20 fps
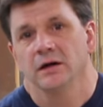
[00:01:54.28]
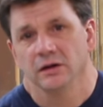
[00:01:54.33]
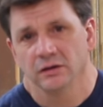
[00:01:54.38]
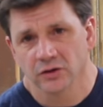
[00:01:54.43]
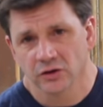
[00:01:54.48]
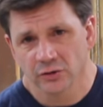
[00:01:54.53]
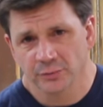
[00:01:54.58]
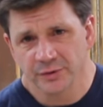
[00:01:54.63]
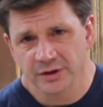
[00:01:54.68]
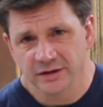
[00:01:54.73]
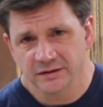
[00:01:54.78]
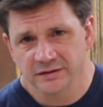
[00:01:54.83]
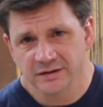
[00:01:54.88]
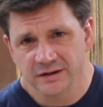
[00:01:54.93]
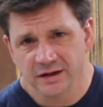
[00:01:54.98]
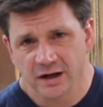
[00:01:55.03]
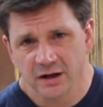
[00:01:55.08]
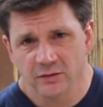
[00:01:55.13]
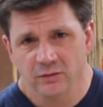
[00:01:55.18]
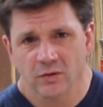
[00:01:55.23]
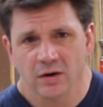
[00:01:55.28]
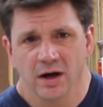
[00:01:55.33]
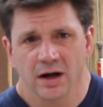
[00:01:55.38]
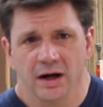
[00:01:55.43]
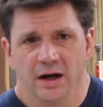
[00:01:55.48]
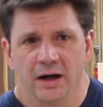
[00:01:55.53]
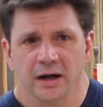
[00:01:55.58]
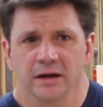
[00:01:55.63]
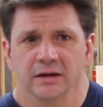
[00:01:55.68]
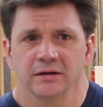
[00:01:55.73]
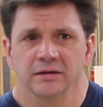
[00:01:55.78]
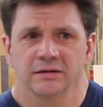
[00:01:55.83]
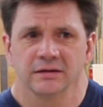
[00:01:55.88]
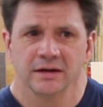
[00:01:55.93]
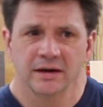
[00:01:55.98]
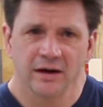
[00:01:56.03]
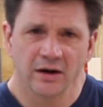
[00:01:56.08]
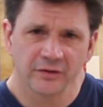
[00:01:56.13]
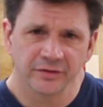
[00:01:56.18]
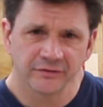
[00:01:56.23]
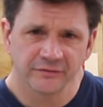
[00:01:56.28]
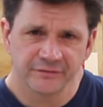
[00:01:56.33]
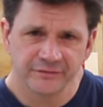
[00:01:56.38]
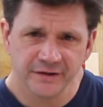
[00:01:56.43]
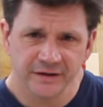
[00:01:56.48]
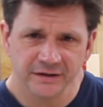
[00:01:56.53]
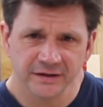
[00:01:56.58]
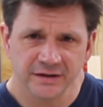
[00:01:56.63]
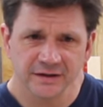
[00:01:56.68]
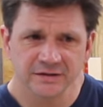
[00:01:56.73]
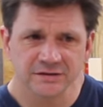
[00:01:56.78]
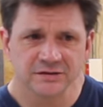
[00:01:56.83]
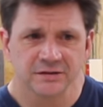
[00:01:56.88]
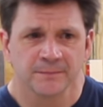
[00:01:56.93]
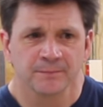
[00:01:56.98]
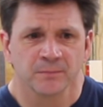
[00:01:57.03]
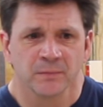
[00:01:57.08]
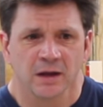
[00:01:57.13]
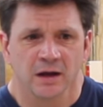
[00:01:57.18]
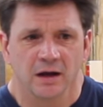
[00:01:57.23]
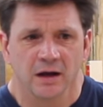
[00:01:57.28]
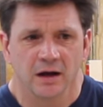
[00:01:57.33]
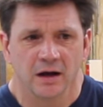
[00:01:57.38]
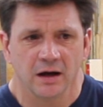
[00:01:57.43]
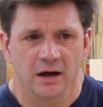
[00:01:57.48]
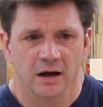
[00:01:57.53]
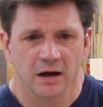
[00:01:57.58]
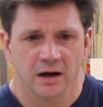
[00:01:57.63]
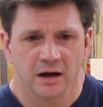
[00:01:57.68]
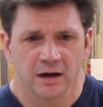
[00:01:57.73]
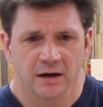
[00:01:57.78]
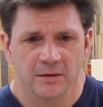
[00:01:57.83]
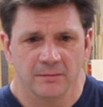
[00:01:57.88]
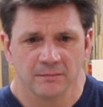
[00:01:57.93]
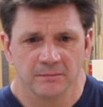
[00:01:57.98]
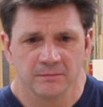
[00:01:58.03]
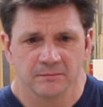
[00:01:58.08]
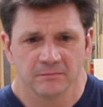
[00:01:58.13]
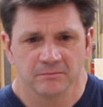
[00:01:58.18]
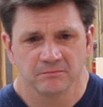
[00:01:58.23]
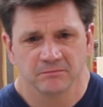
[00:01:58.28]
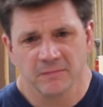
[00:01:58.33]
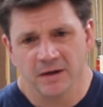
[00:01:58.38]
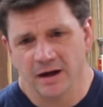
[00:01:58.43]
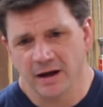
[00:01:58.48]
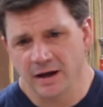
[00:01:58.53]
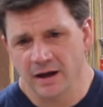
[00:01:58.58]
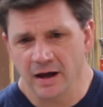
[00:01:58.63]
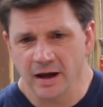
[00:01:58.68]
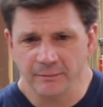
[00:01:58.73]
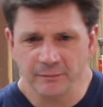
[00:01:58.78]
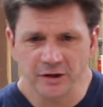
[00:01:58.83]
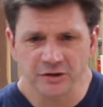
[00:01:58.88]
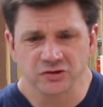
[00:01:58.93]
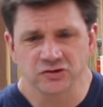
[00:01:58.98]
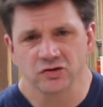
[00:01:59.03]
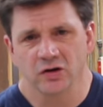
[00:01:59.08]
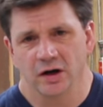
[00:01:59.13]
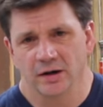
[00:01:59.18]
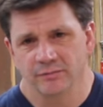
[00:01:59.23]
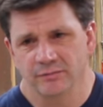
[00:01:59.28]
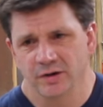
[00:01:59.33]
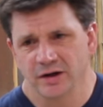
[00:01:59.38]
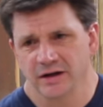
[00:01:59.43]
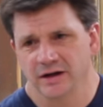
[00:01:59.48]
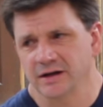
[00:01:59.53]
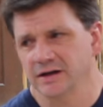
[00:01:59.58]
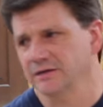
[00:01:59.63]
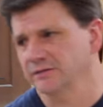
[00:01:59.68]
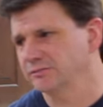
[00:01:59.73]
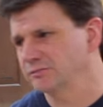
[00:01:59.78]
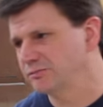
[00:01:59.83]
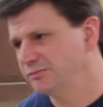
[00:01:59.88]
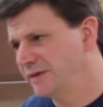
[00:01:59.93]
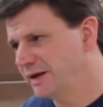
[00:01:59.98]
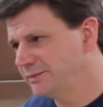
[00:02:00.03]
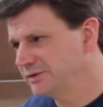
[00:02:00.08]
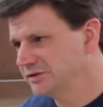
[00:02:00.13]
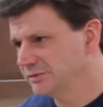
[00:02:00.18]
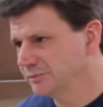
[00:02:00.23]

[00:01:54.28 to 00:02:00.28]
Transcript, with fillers: a little bit of DIY, health and fitness, um, I'm not sure, but maybe